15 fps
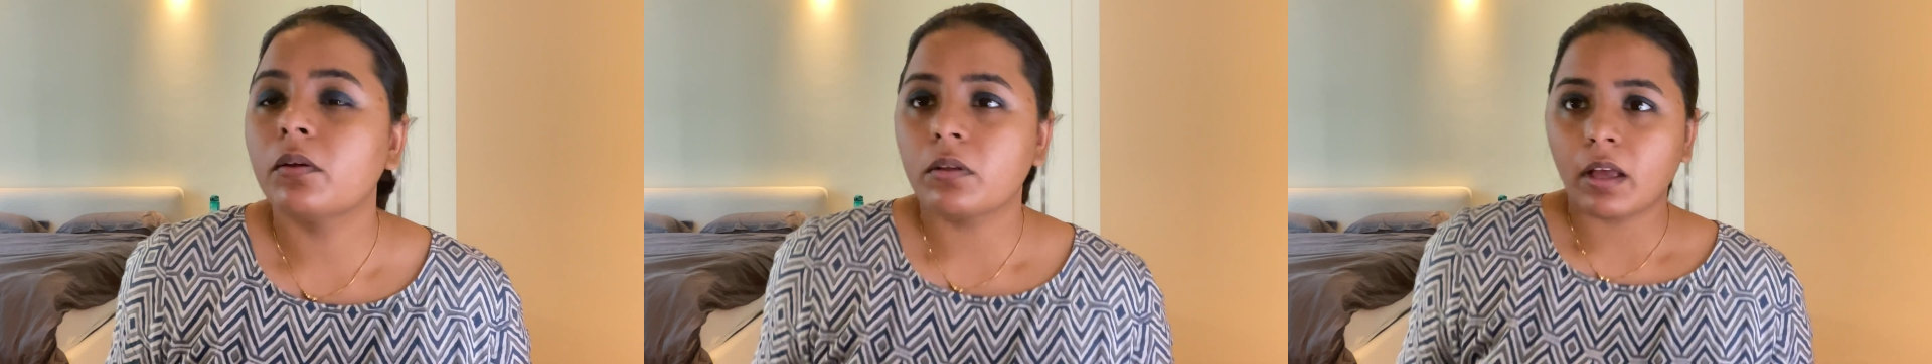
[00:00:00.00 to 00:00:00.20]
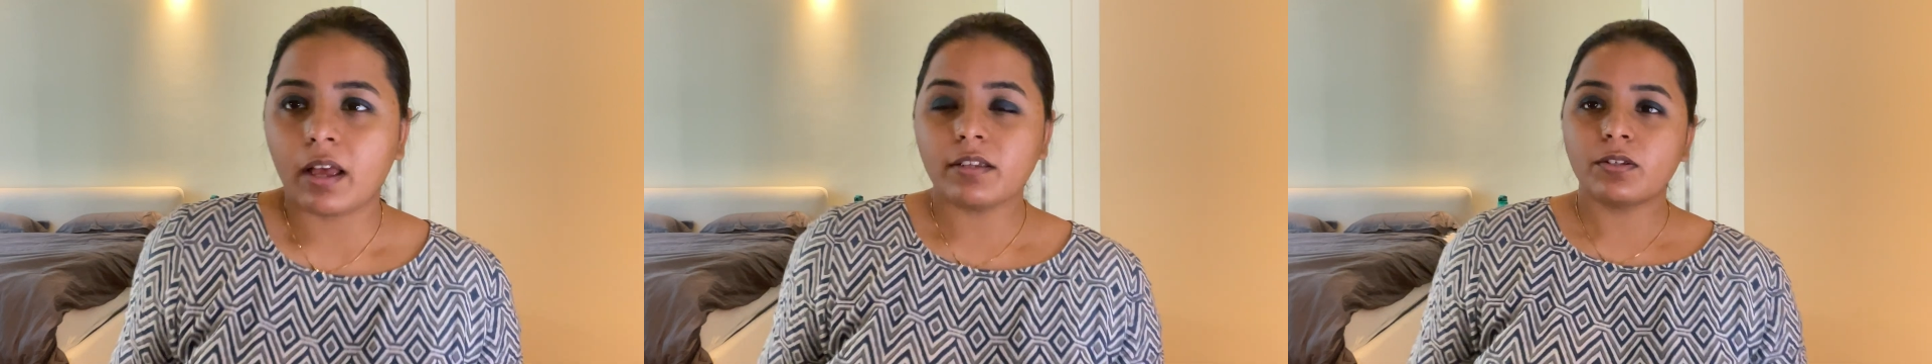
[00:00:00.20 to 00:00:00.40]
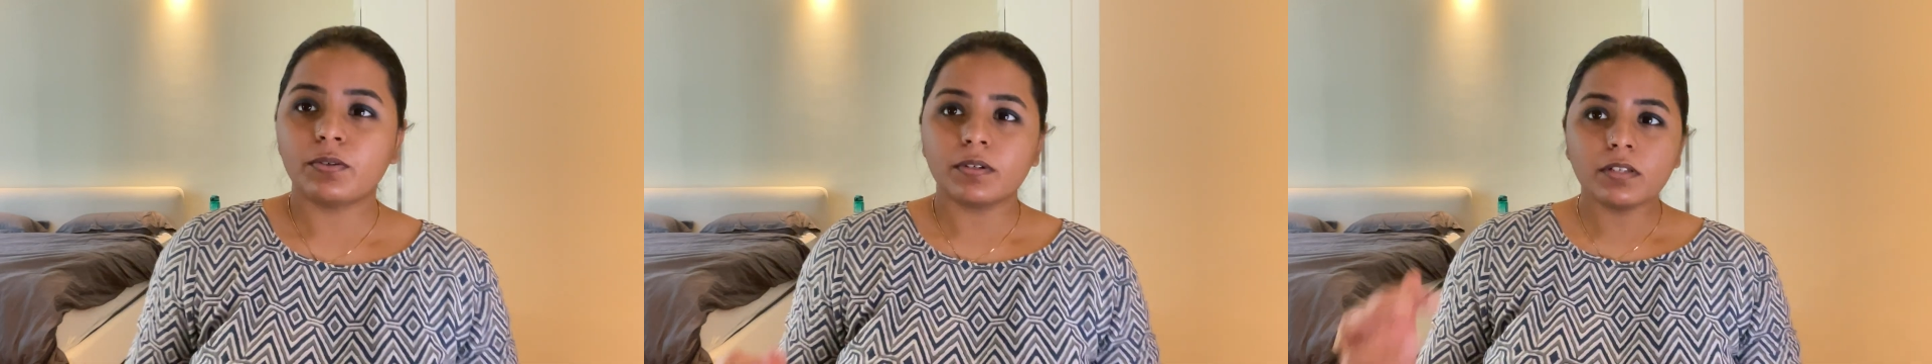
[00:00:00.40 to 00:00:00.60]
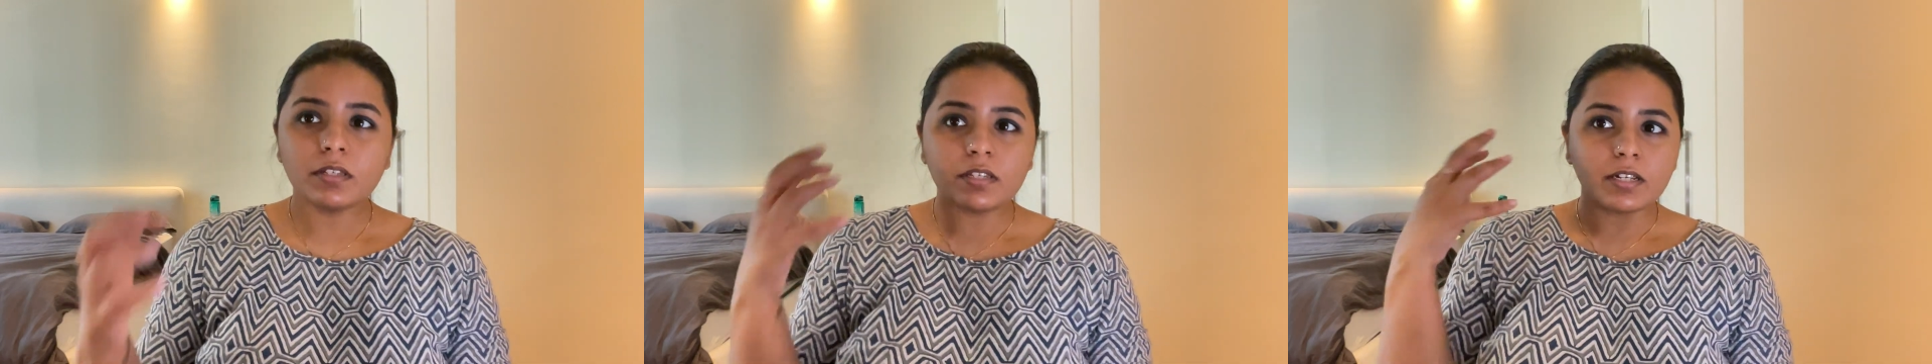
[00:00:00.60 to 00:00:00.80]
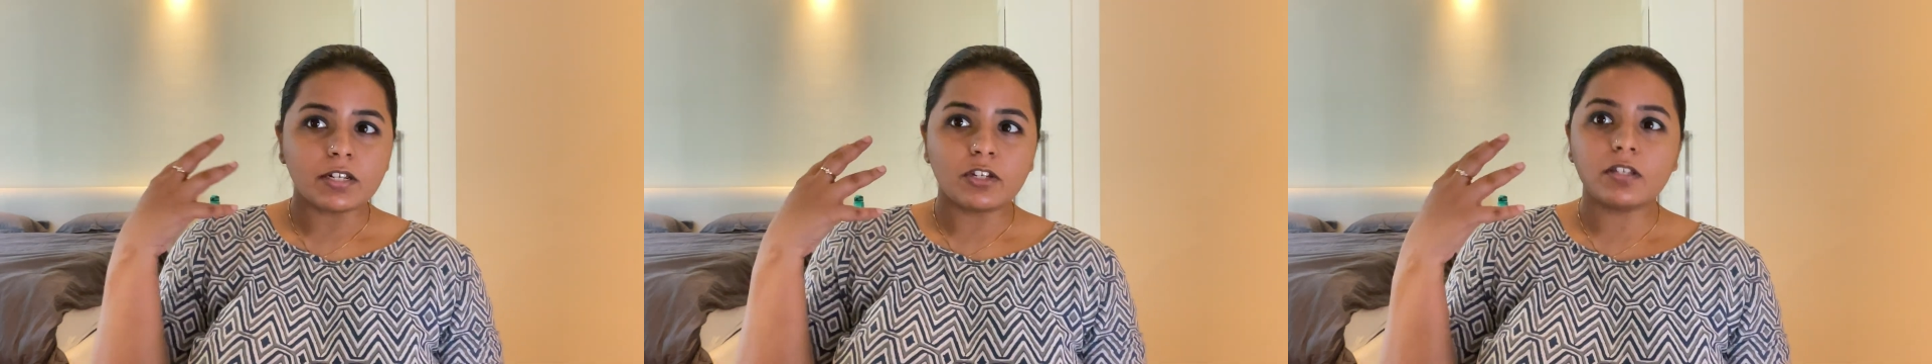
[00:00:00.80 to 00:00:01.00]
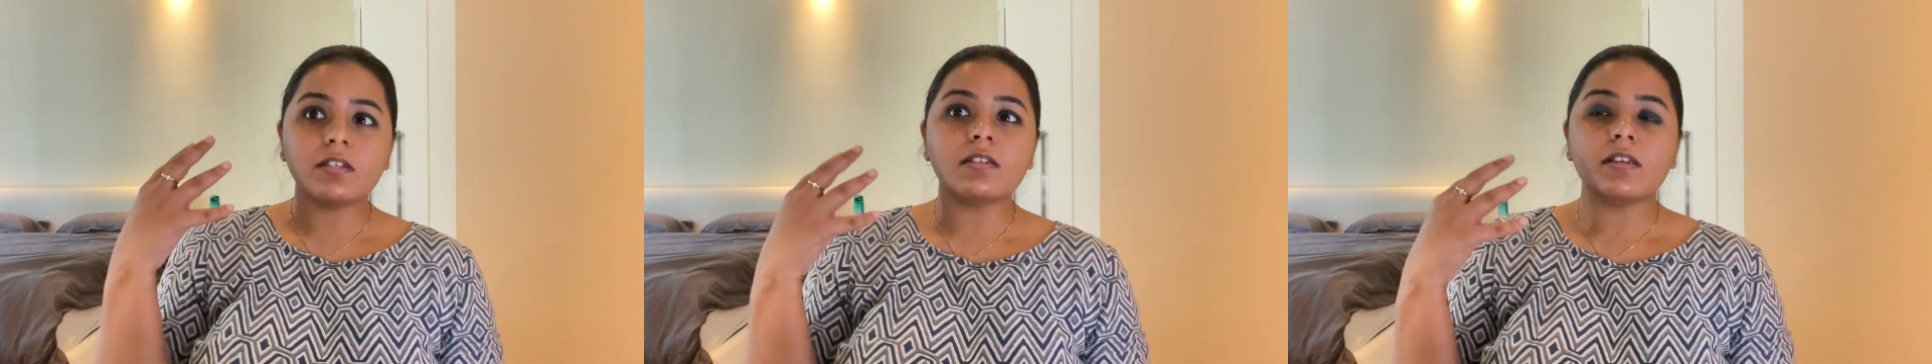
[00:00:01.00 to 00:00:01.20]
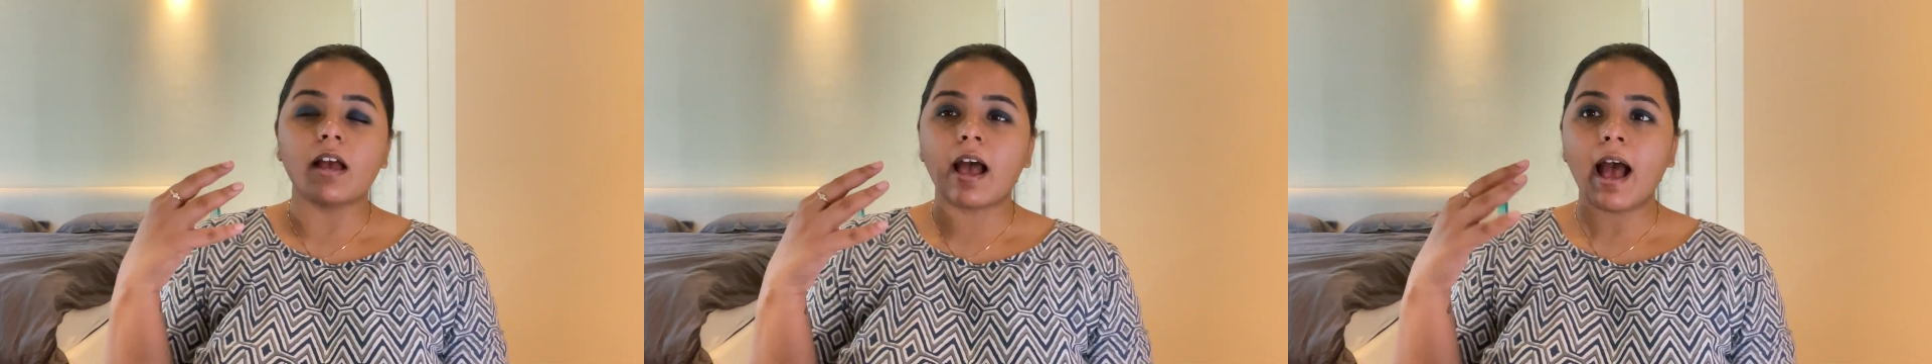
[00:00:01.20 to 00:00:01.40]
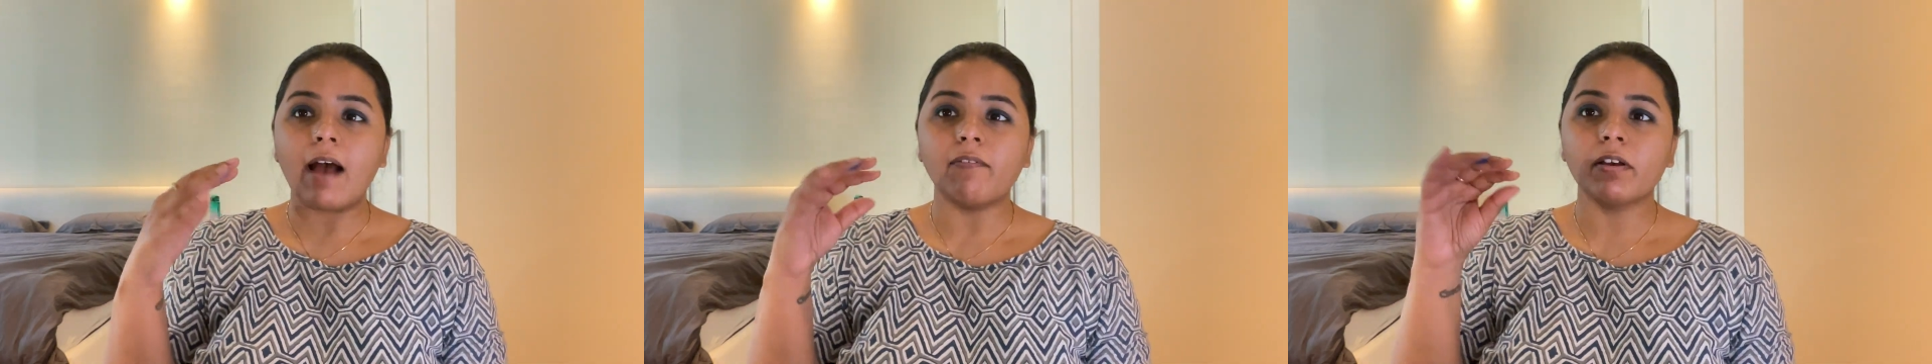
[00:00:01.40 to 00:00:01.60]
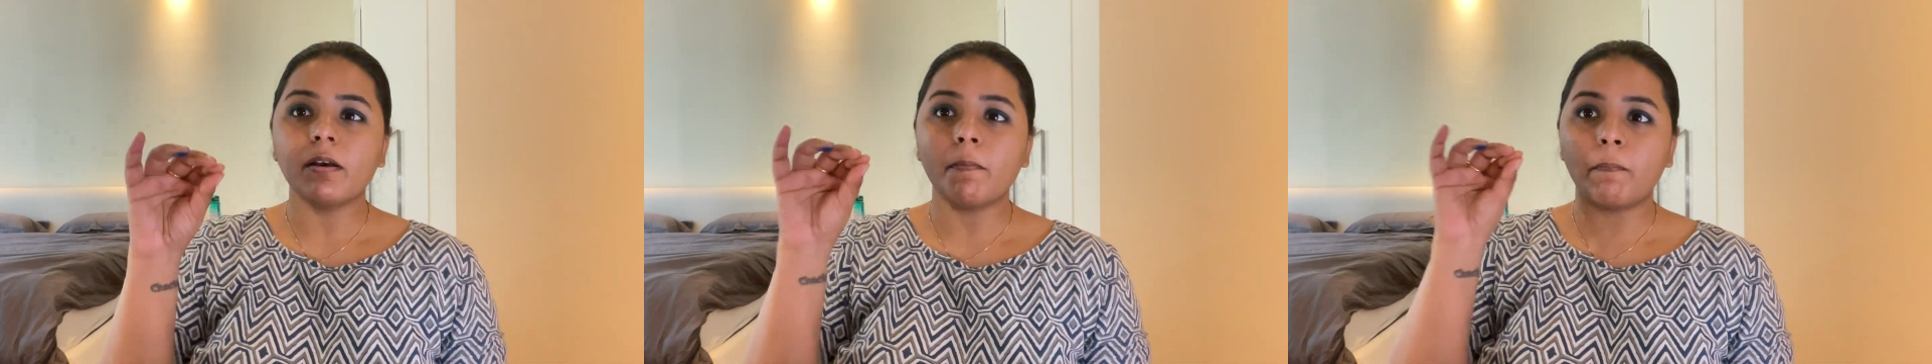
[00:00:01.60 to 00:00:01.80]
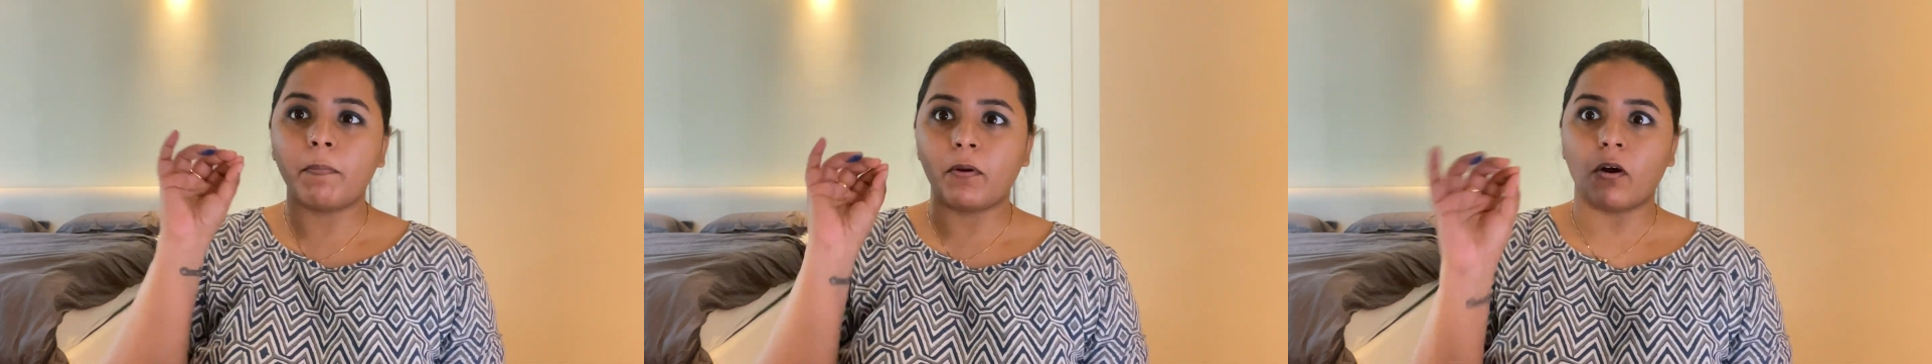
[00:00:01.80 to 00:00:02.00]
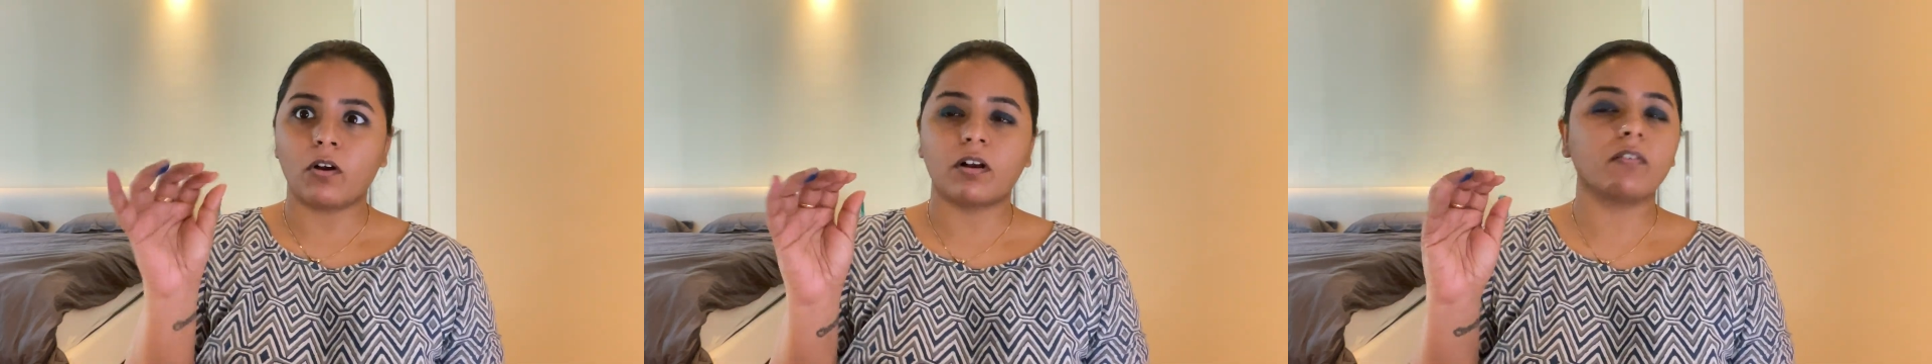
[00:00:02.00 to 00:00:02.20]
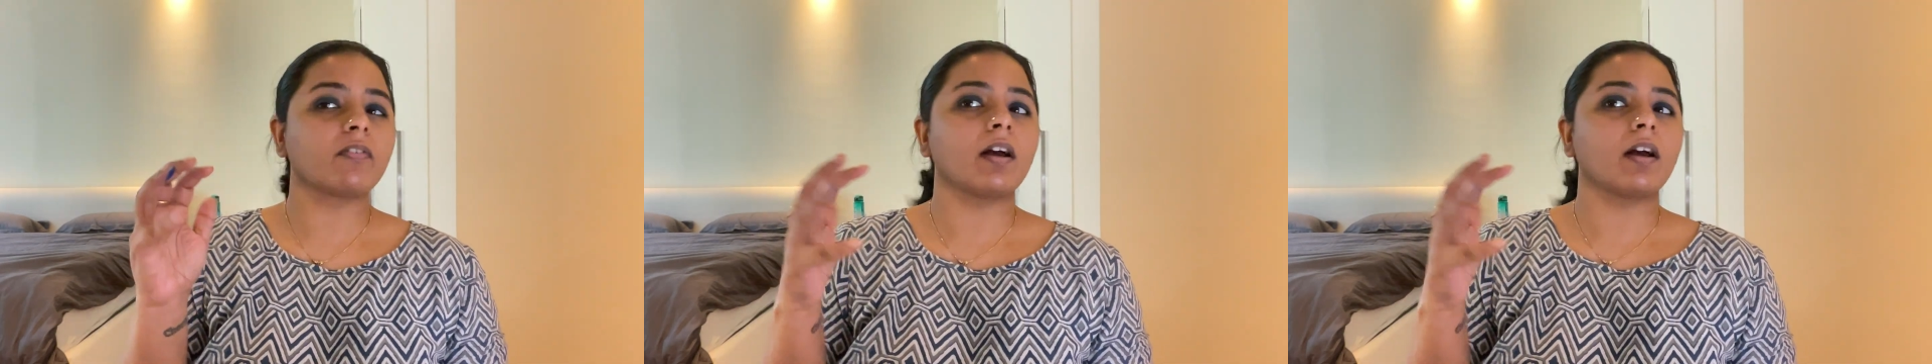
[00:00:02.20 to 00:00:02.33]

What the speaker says: As you can see, just having a block of